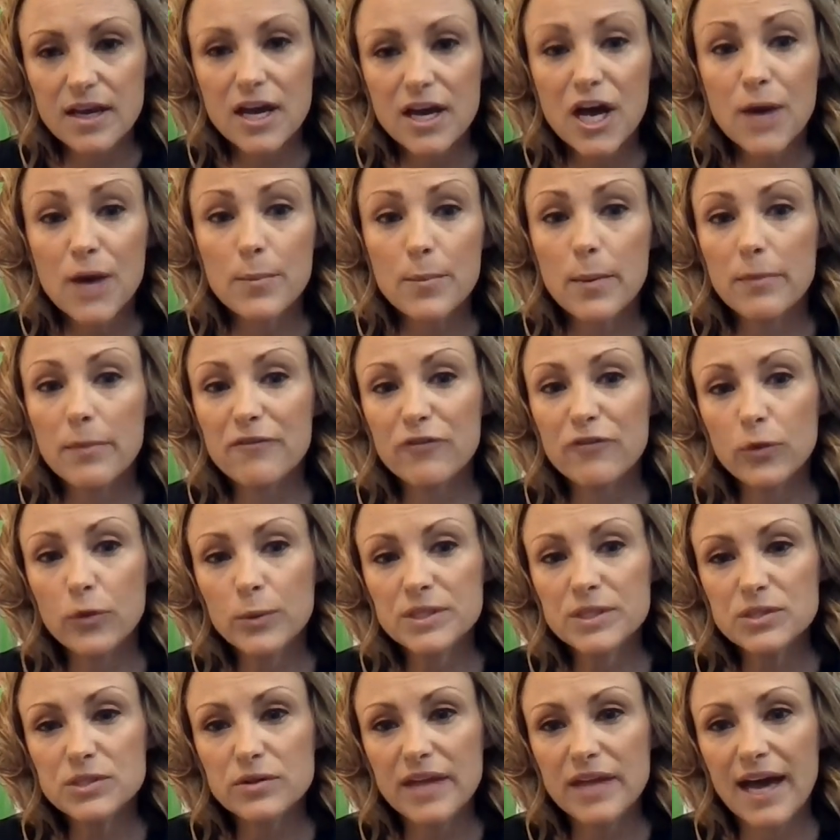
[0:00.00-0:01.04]
But before we
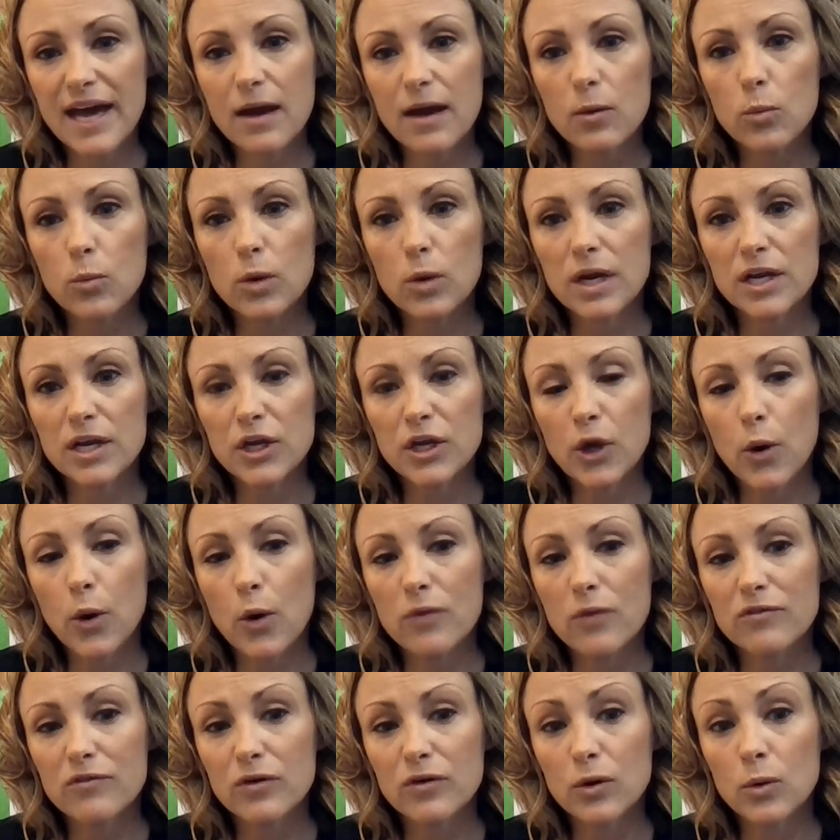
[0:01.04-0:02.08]
do that, we're going to go
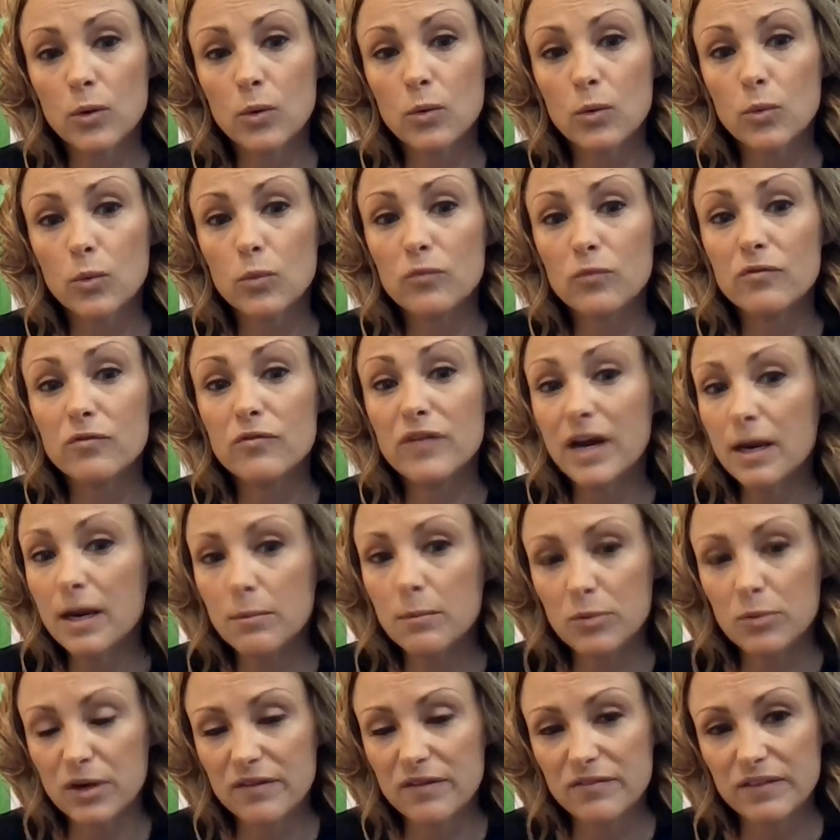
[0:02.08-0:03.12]
over very
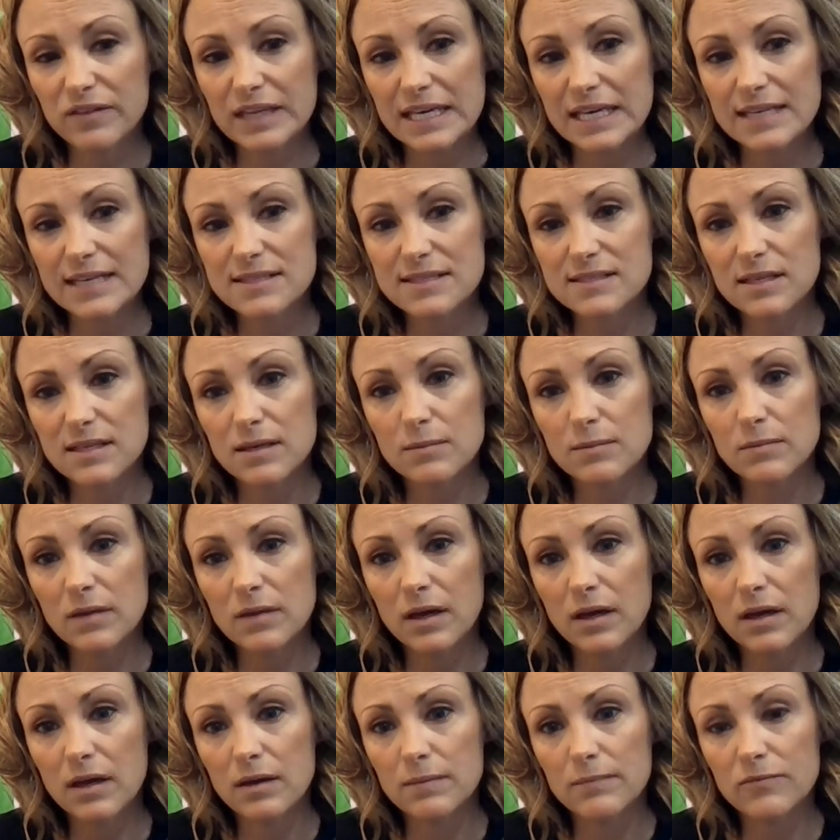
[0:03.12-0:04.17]
briefly some
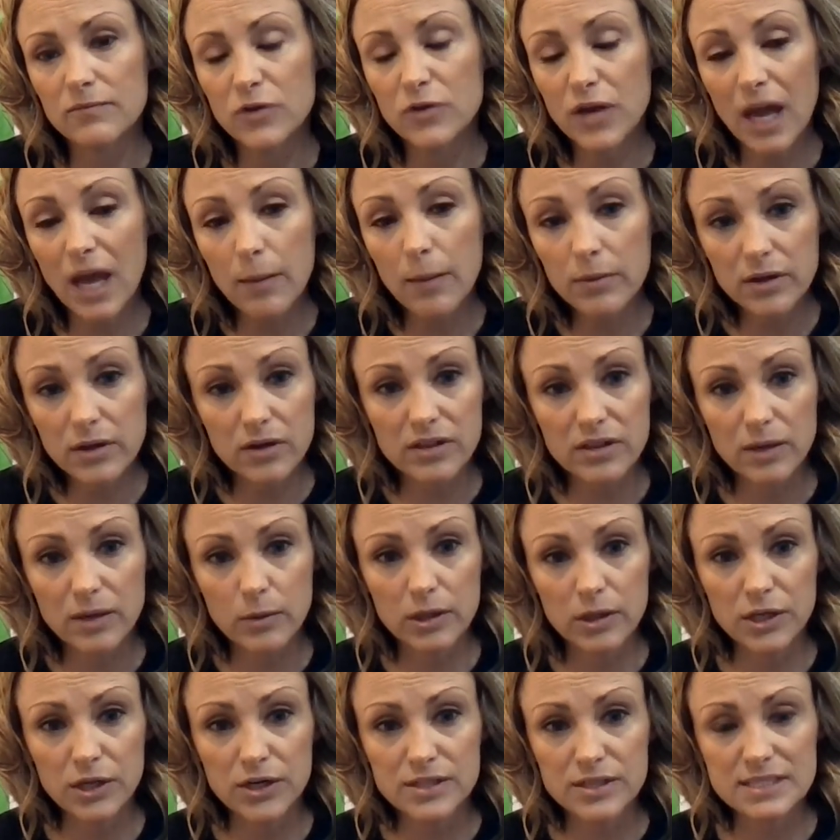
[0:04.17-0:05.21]
vocabulary that we
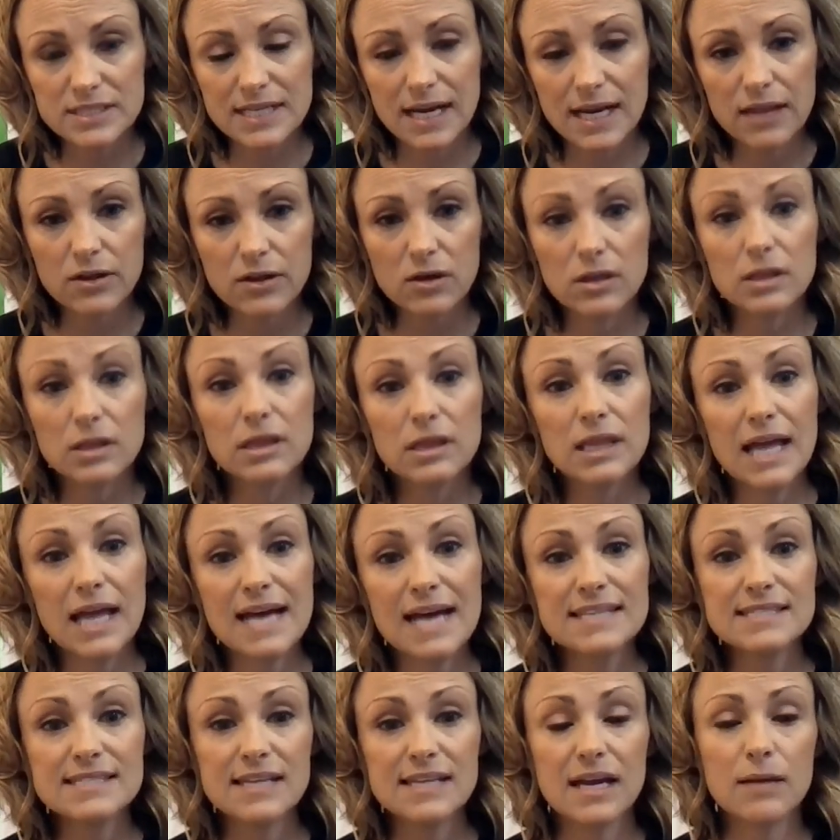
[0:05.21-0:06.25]
learned together
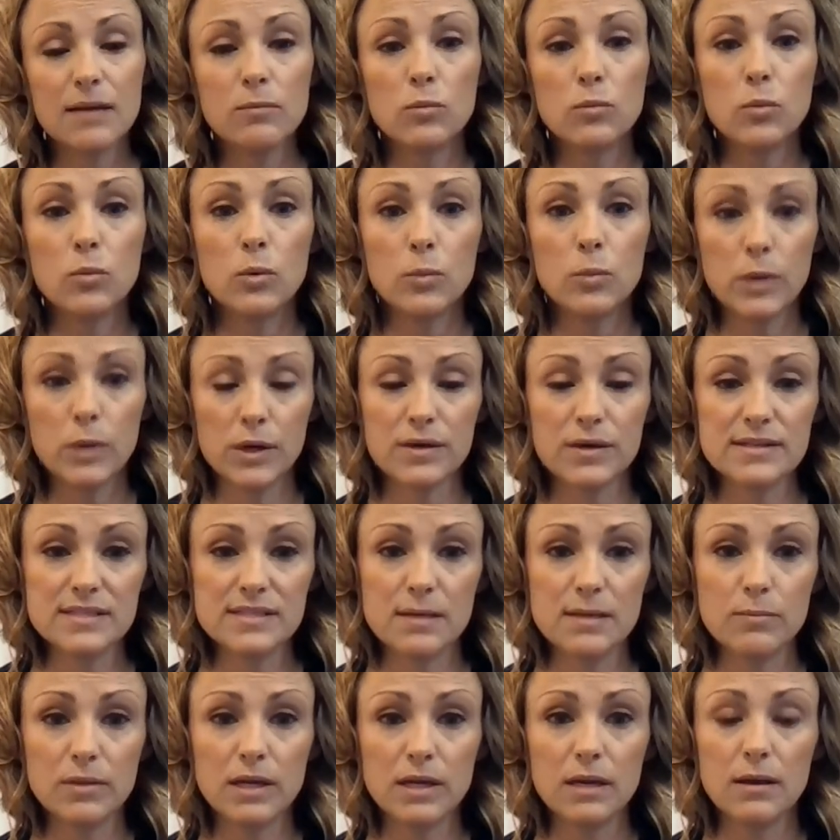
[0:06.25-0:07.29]
last time when we were in
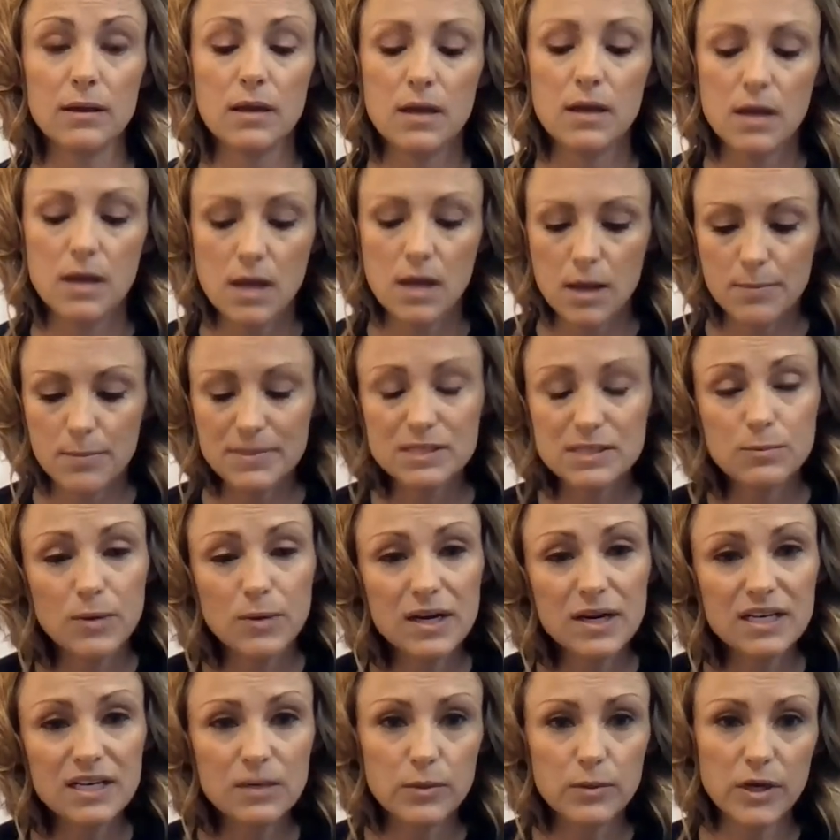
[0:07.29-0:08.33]
assembly. Miss
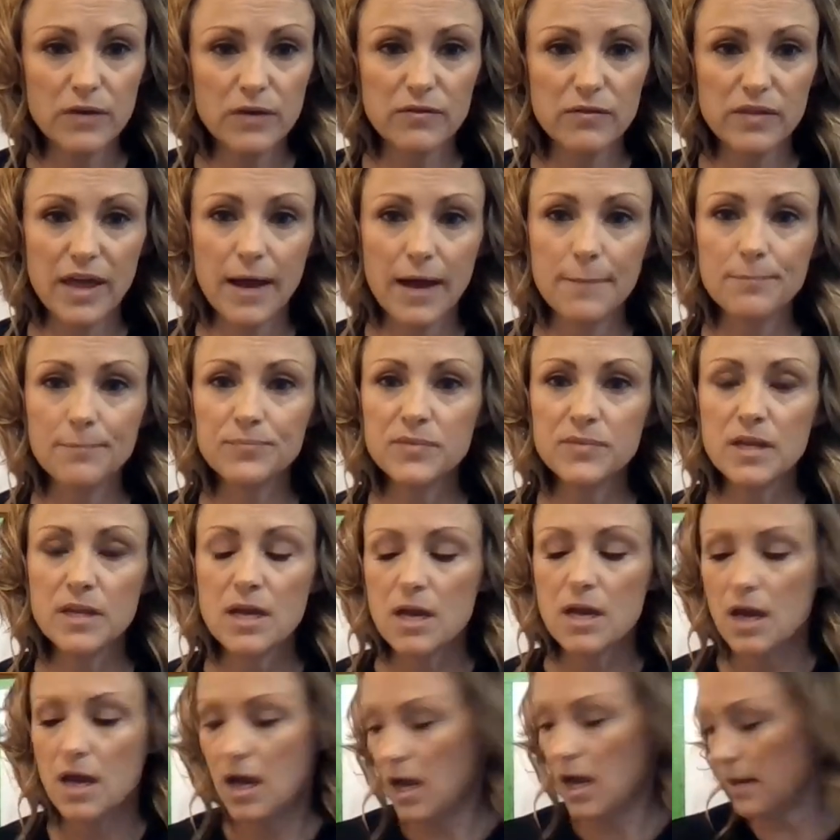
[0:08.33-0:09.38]
Brandy went over
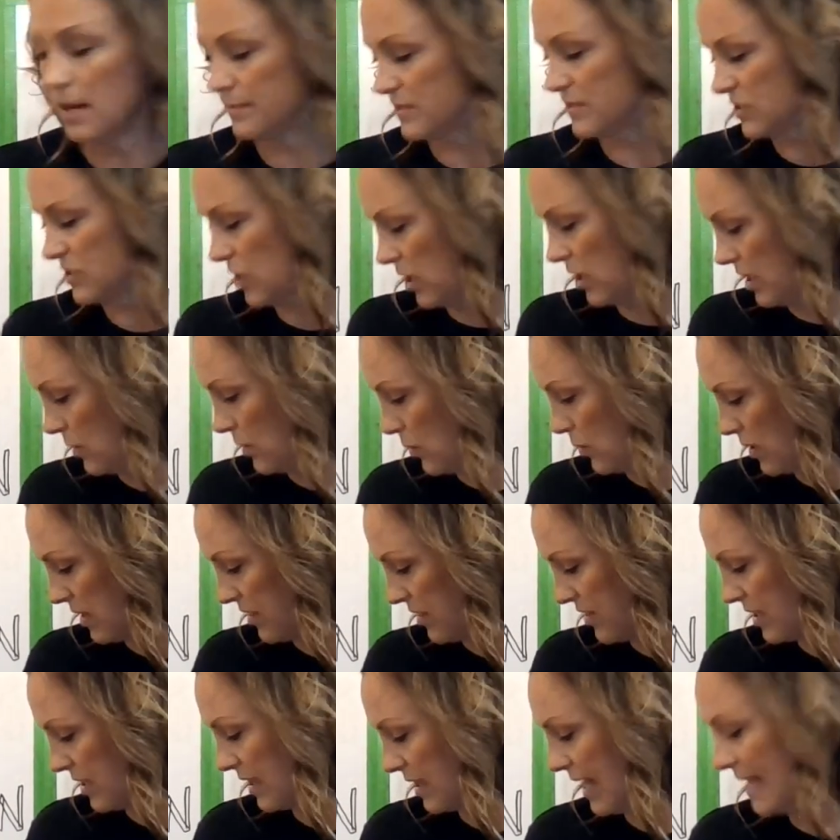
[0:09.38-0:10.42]
that. Starting with
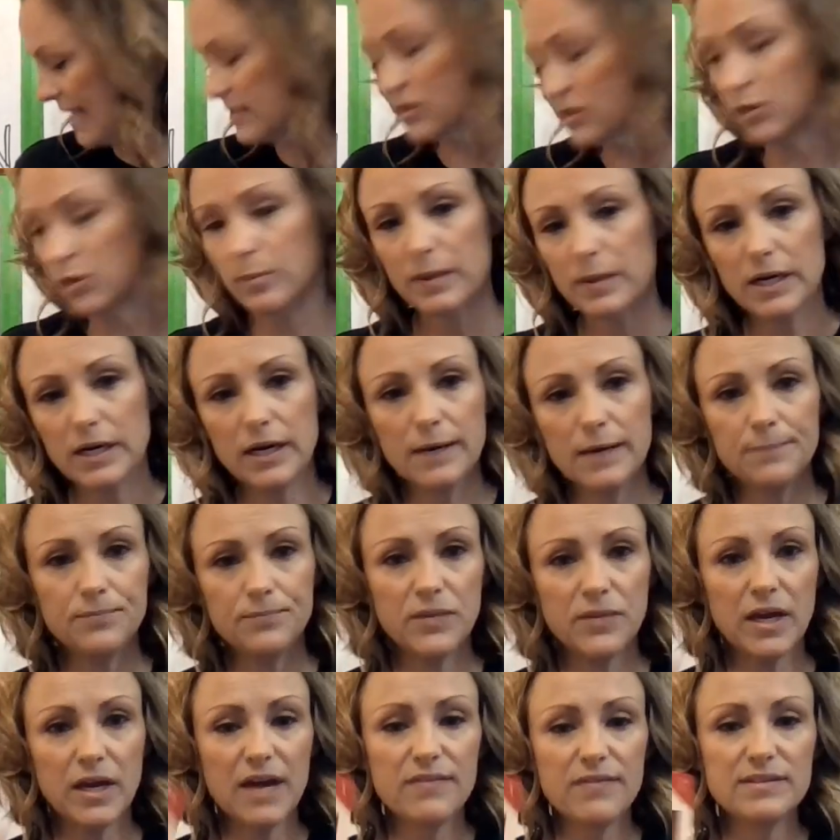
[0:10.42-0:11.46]
the classical period. Now
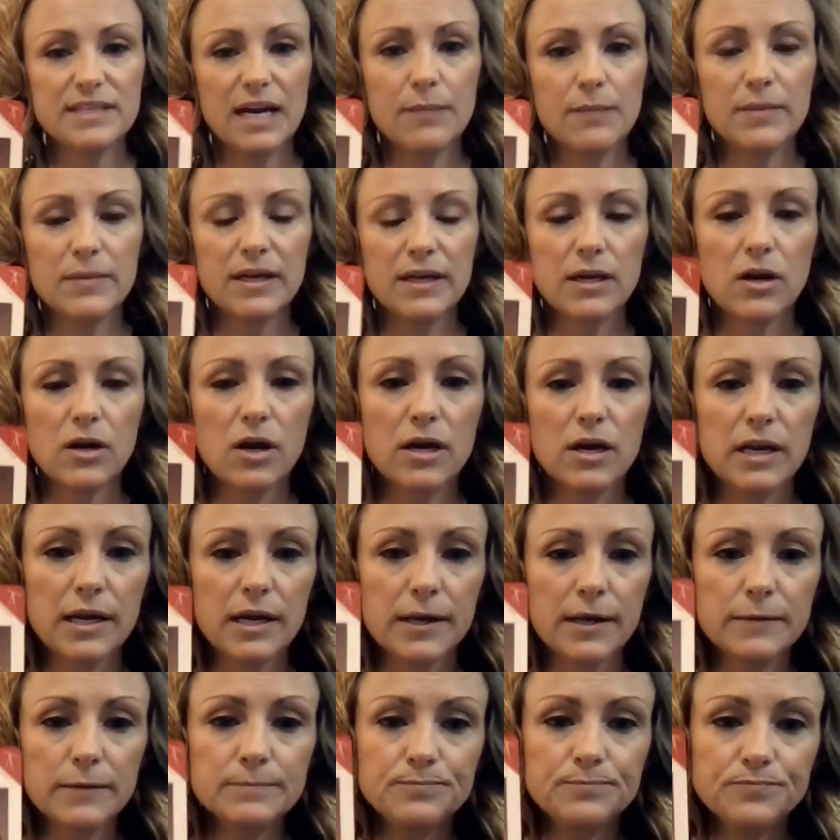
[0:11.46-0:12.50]
I have the timeline card here.